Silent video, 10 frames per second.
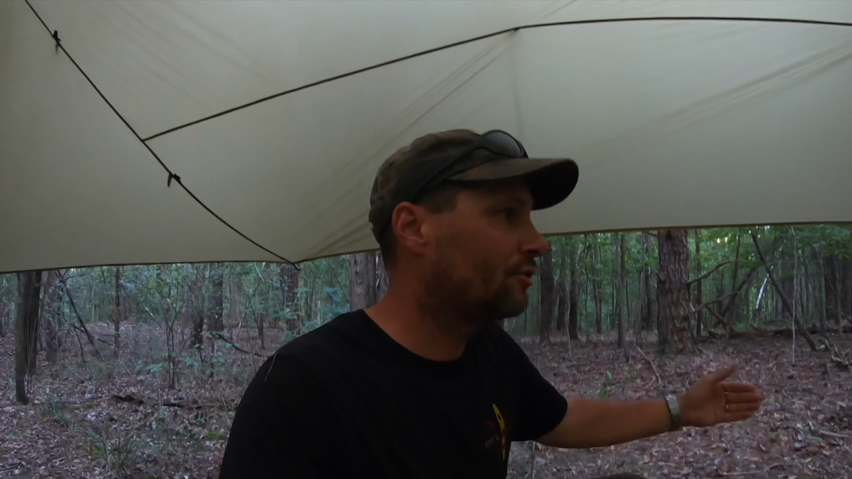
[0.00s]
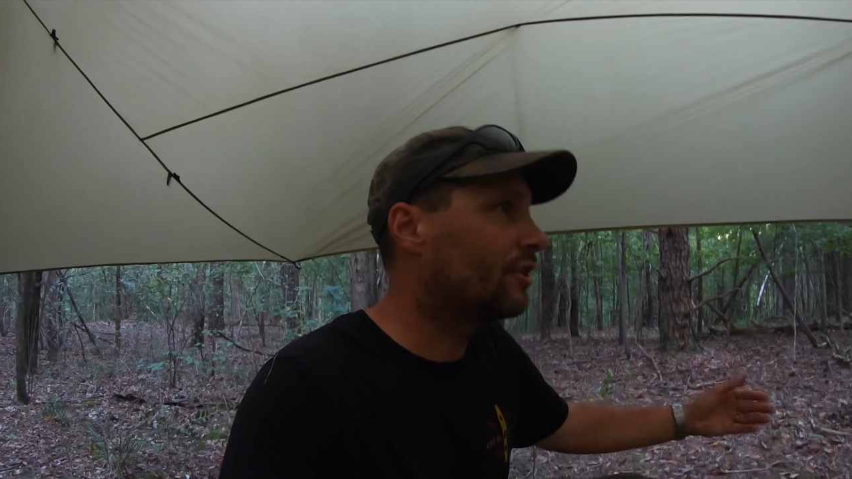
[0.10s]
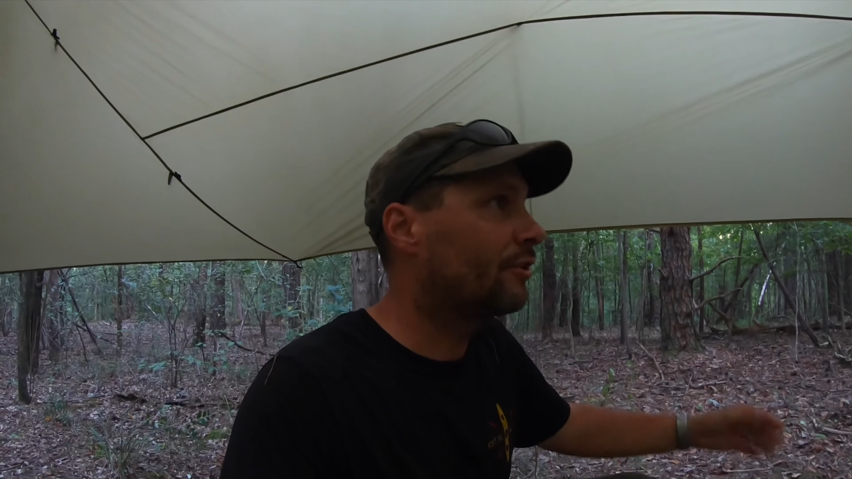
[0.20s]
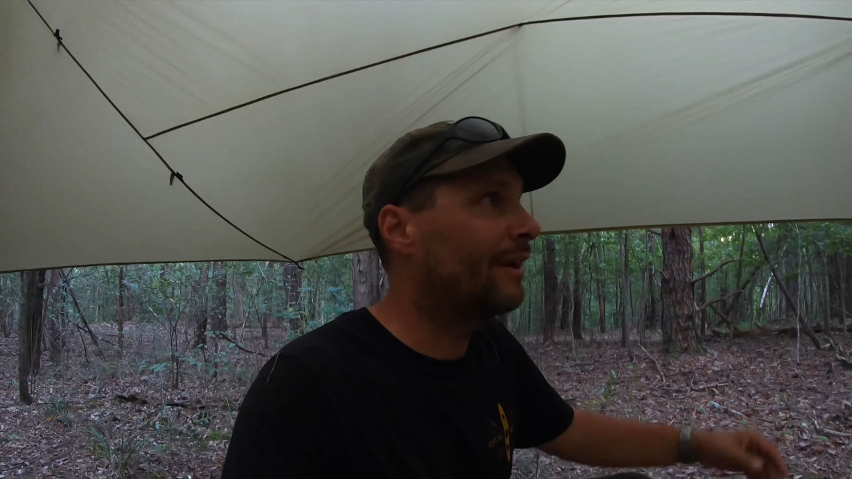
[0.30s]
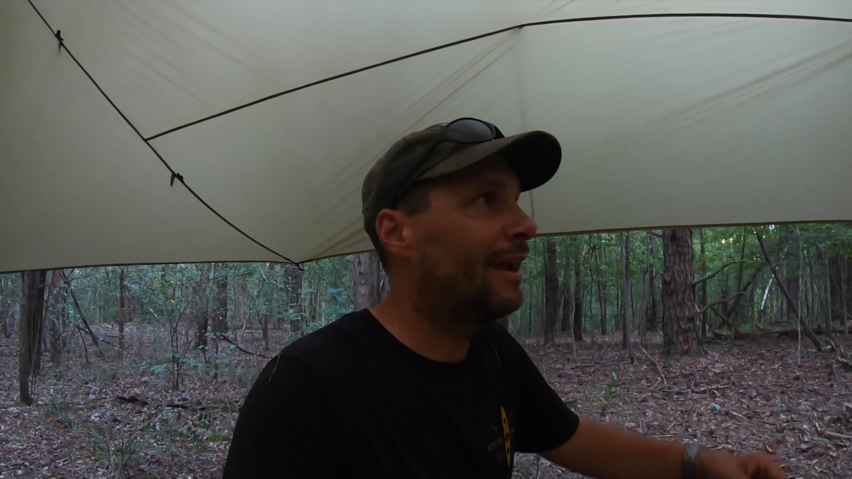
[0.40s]

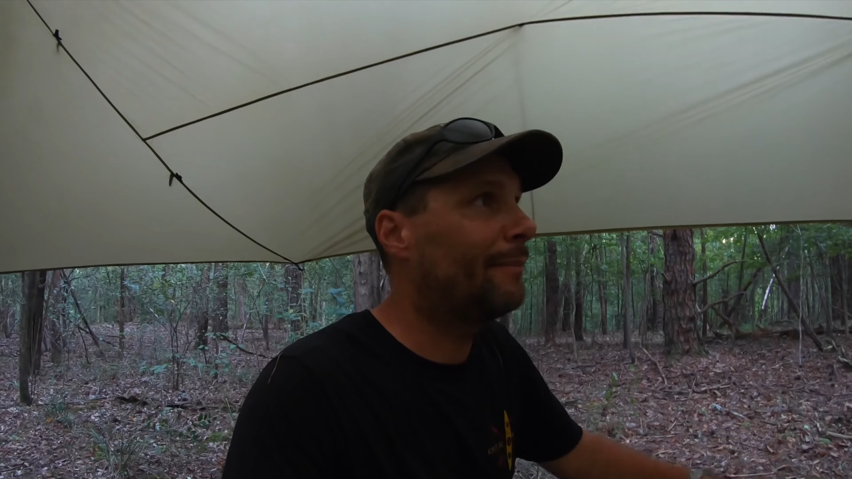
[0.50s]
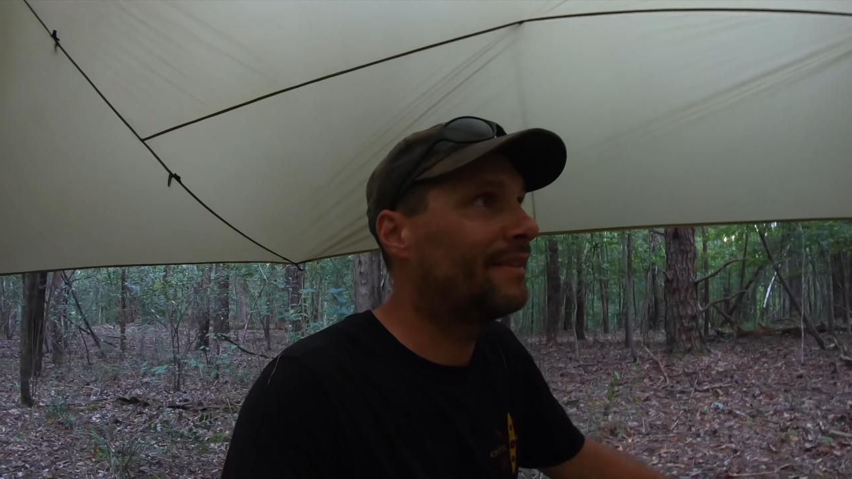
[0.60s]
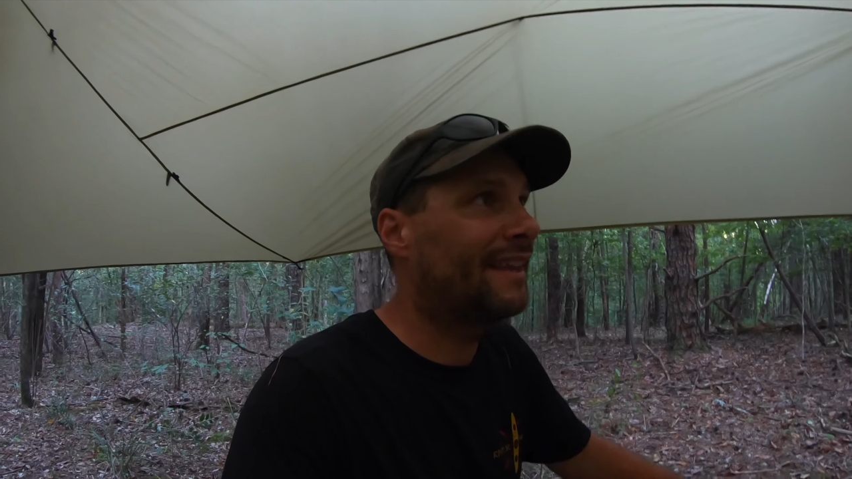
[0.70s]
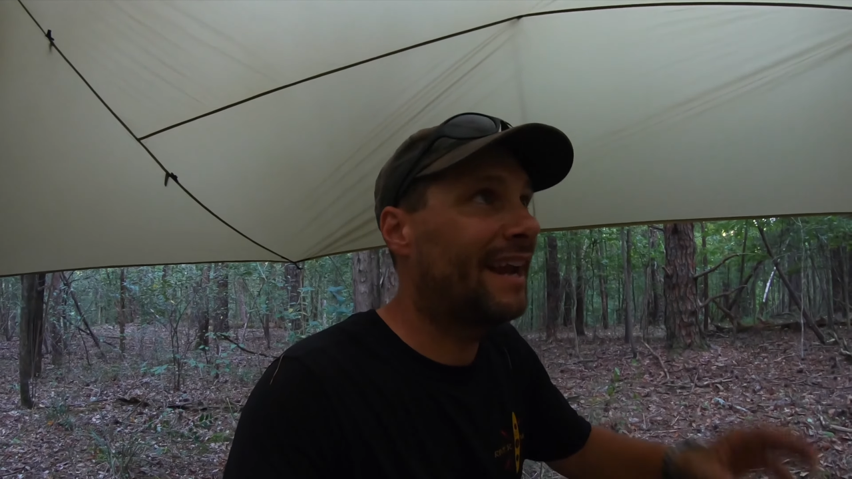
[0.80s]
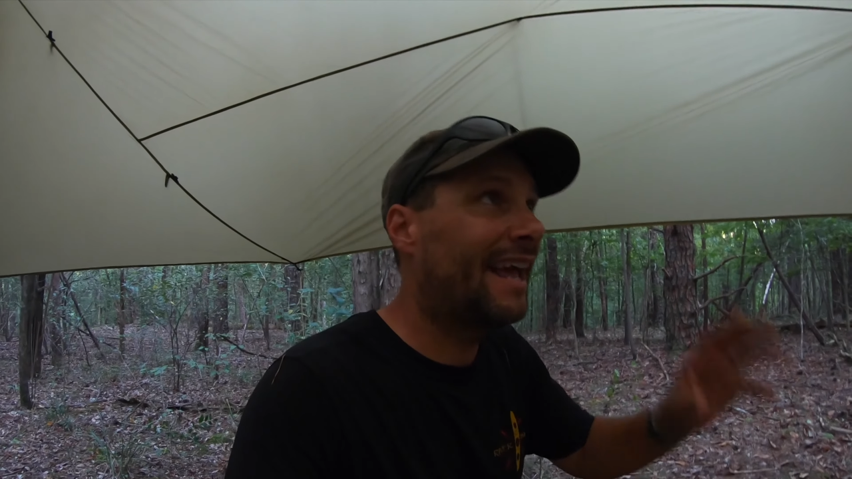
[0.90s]
to the ground,
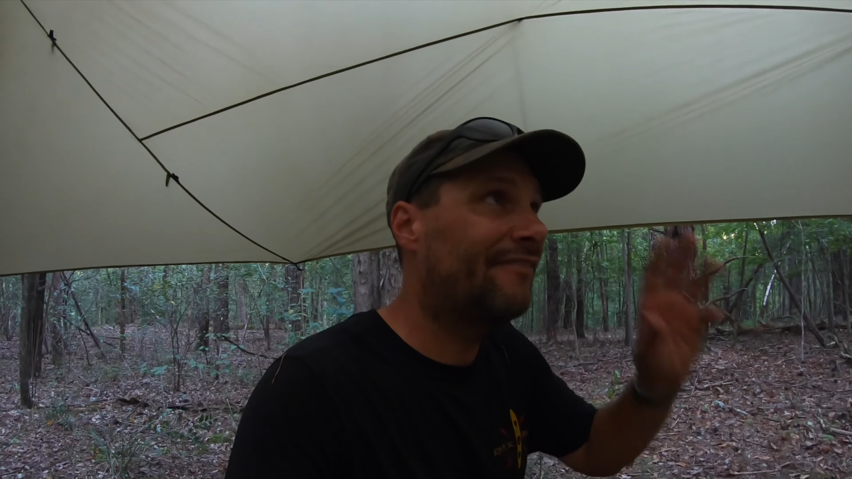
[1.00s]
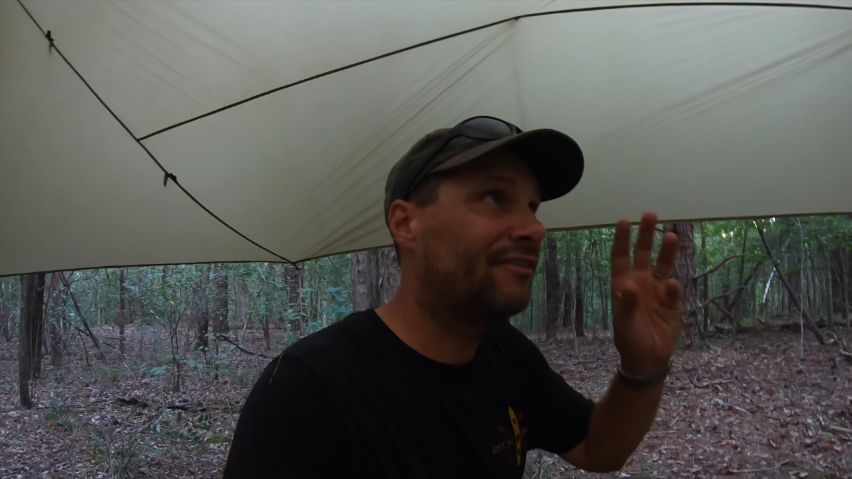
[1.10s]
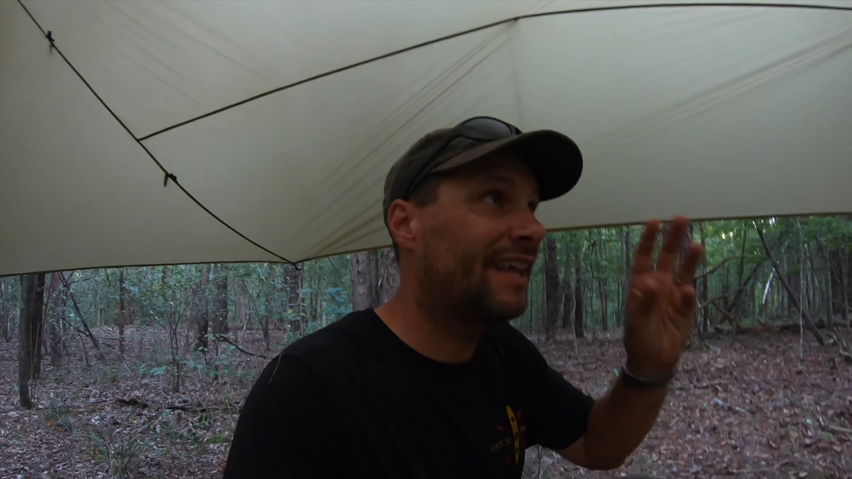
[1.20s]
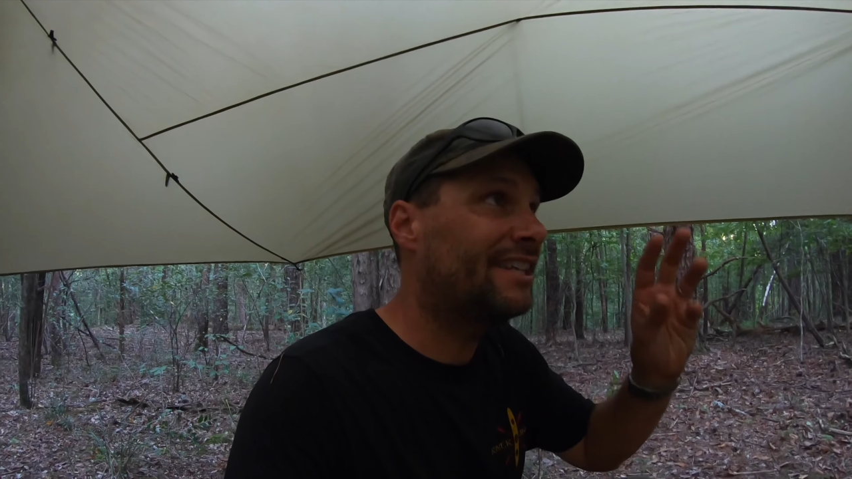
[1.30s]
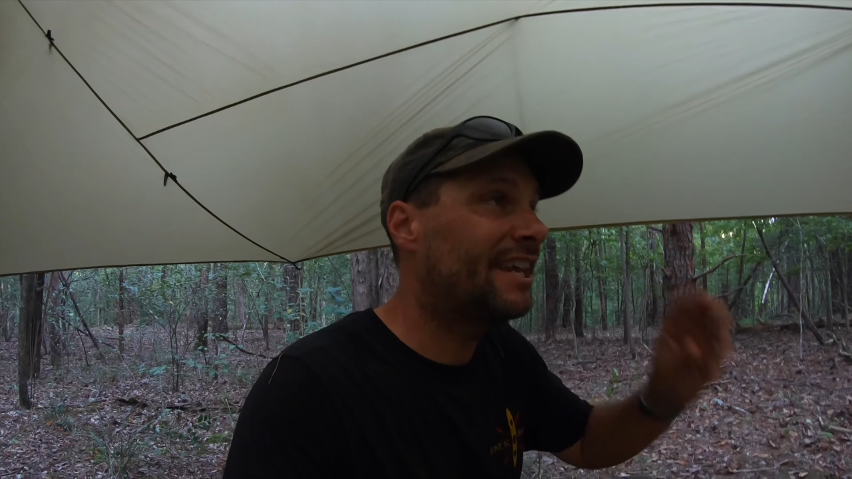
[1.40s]
but then I have
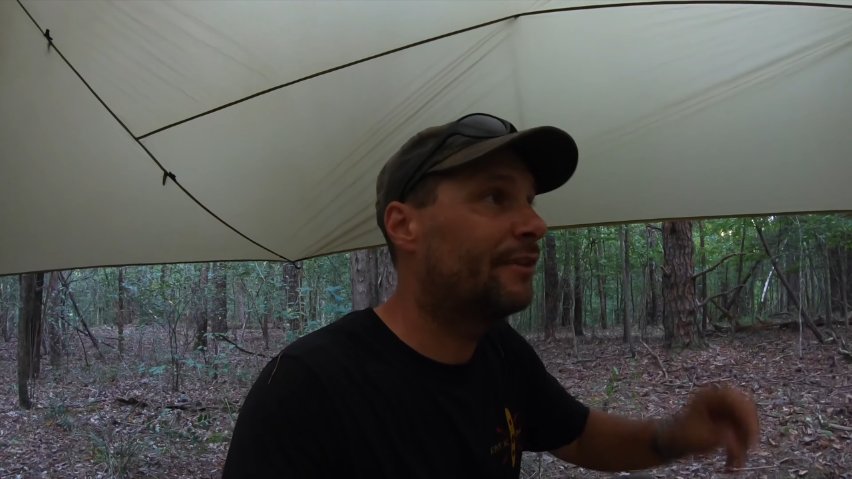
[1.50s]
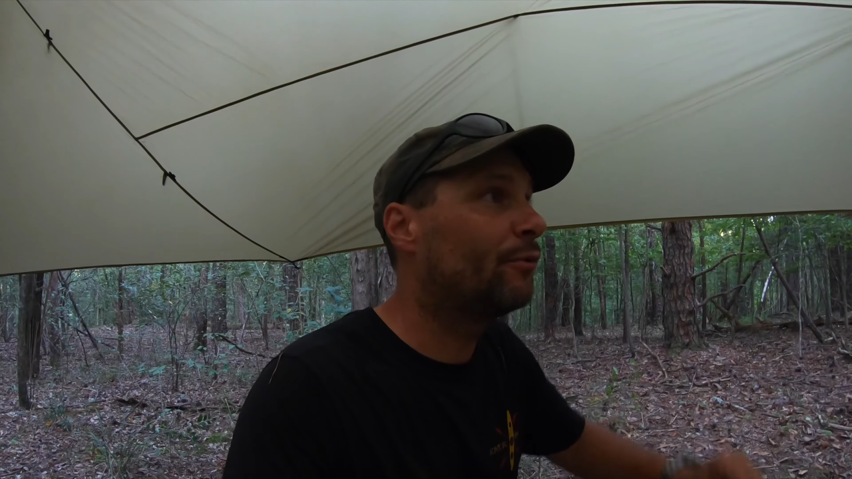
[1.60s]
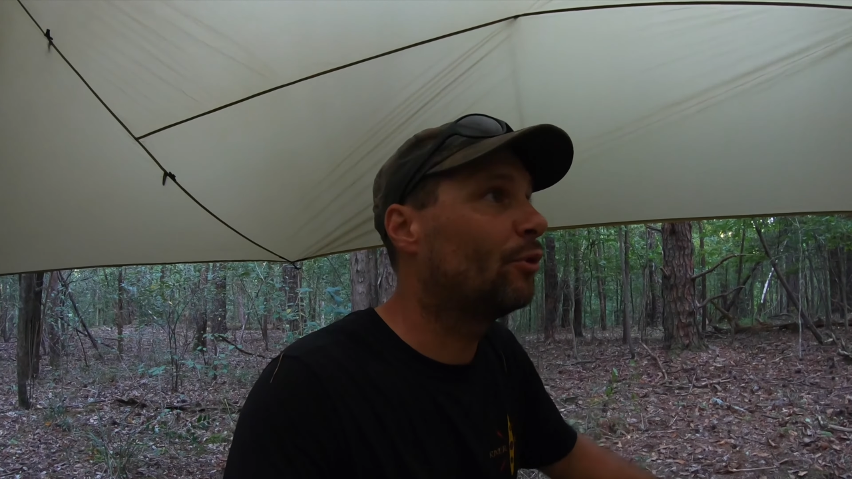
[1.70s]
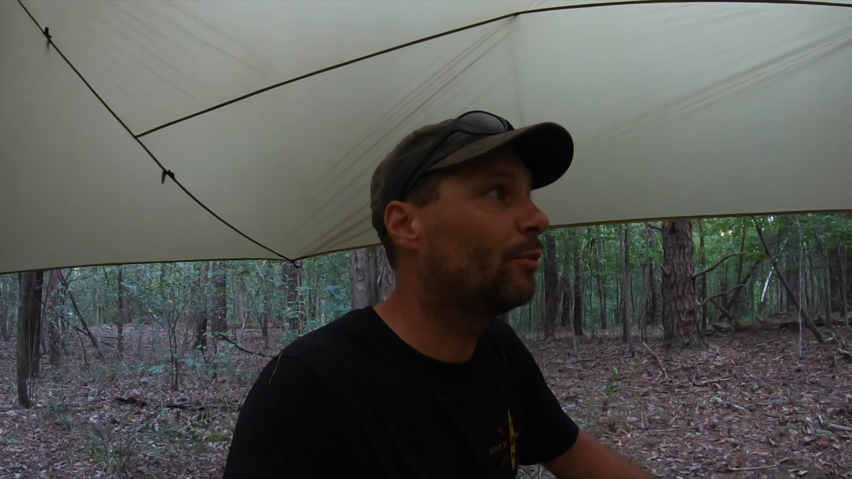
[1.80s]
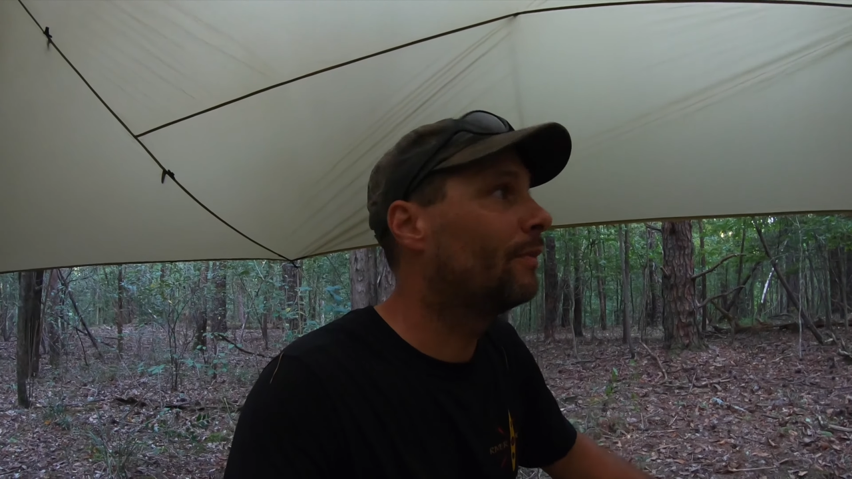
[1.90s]
less
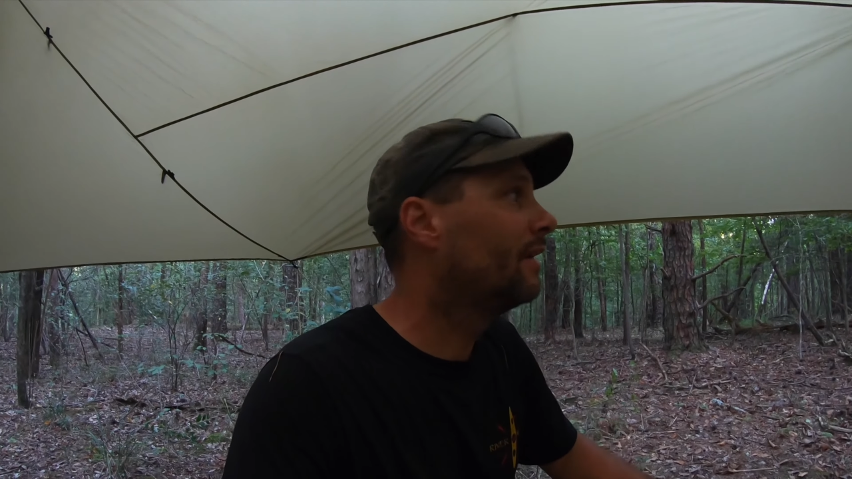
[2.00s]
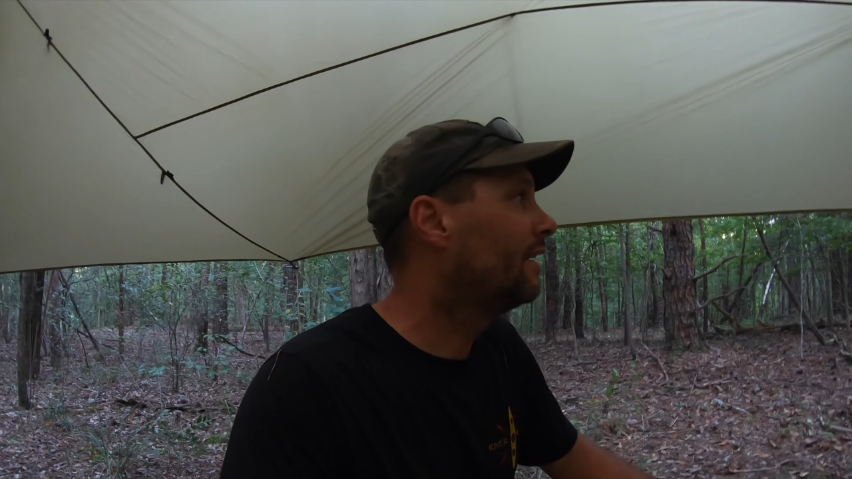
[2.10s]
headroom